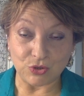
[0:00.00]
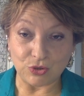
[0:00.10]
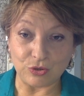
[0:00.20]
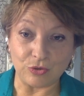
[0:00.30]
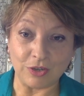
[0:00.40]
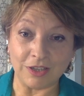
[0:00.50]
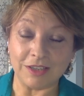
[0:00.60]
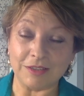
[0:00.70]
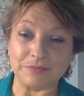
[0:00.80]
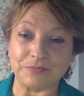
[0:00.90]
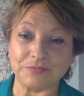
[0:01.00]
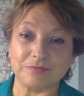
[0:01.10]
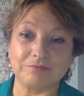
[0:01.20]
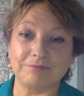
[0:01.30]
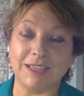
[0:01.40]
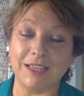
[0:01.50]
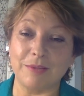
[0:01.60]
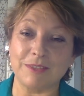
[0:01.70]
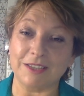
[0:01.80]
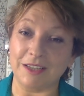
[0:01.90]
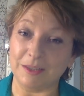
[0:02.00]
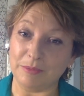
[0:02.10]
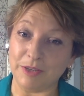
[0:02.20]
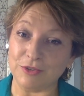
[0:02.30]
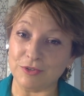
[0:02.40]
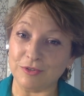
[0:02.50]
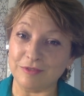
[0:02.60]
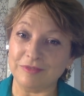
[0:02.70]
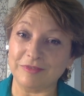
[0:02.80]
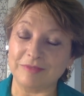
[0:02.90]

New York. My name is Lana Petrov.